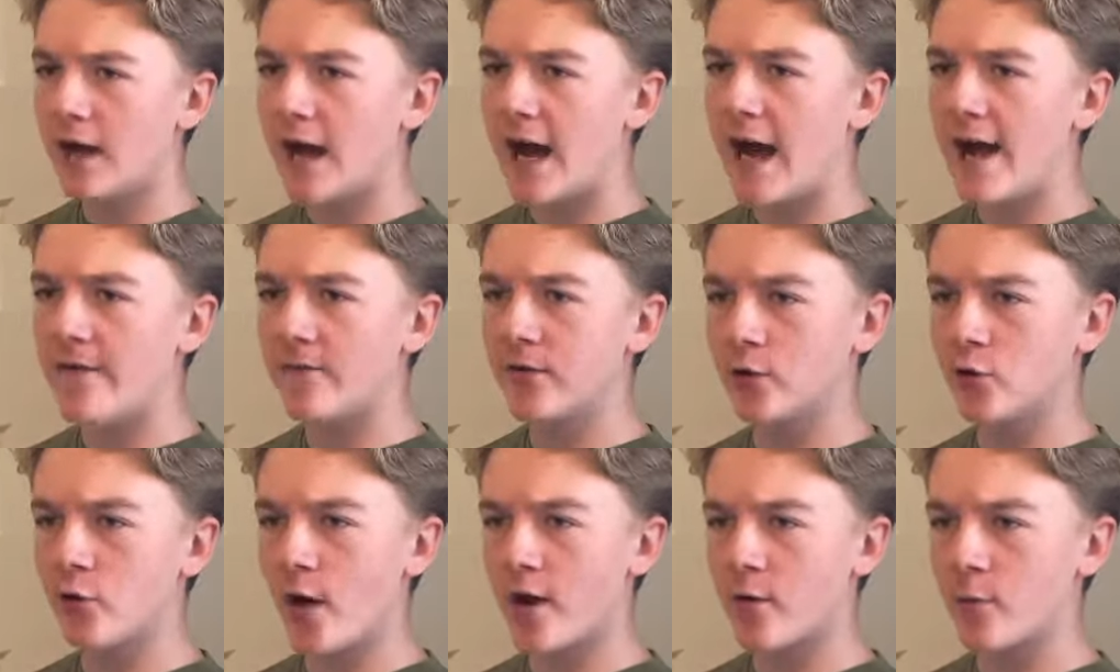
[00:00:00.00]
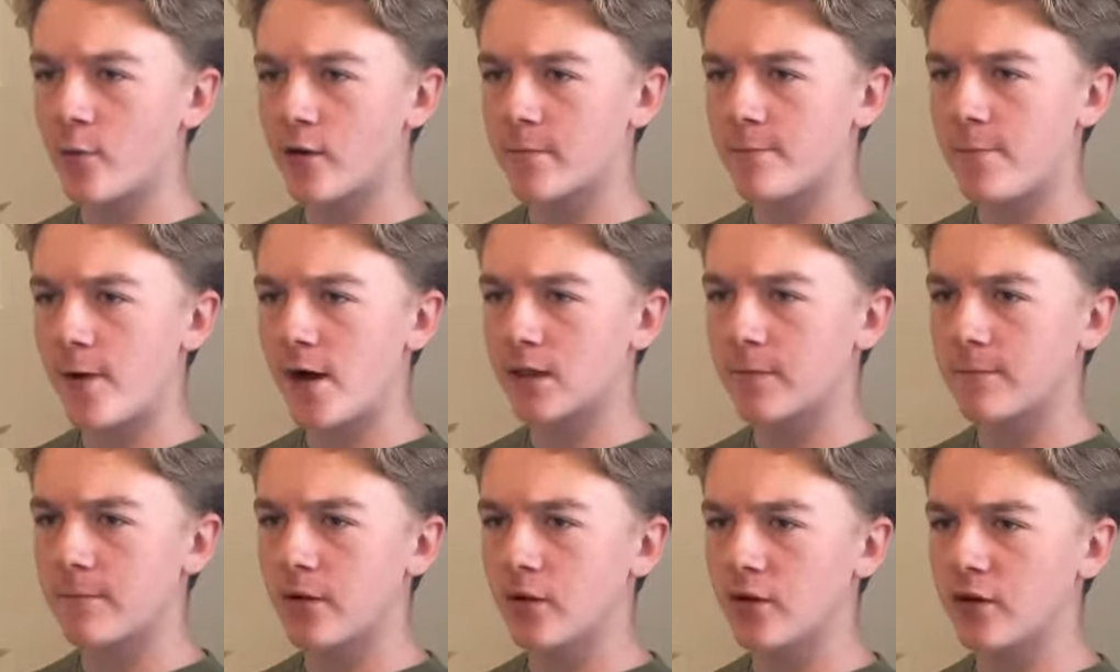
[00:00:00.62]
I have a greater
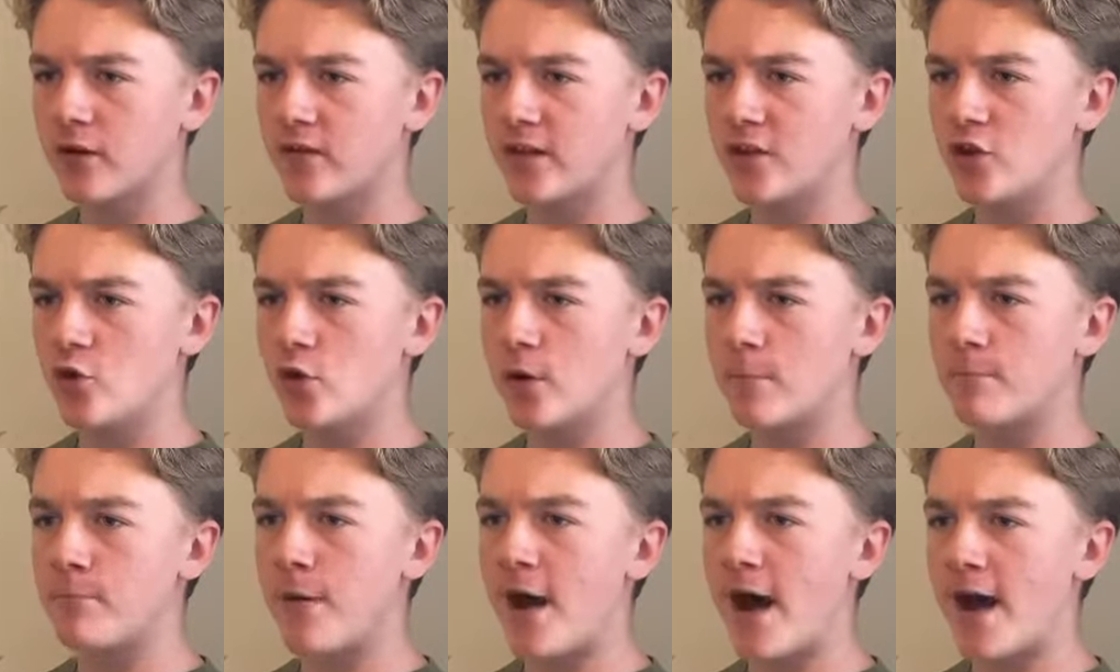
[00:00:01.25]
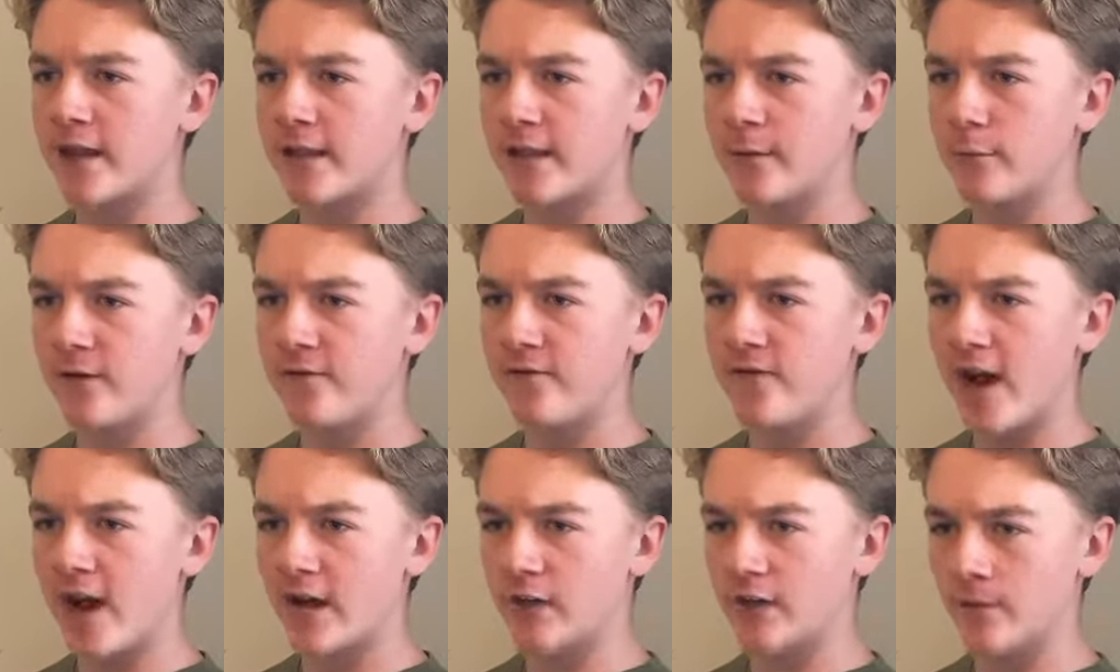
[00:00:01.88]
responsibility than you could possibly
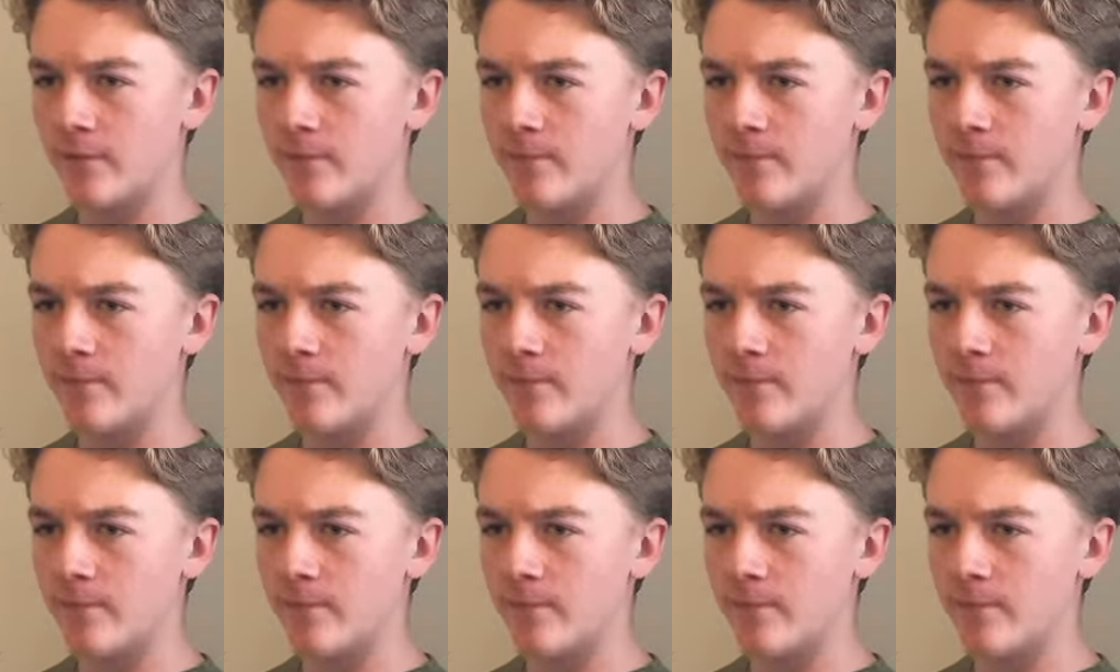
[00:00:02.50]
fathom.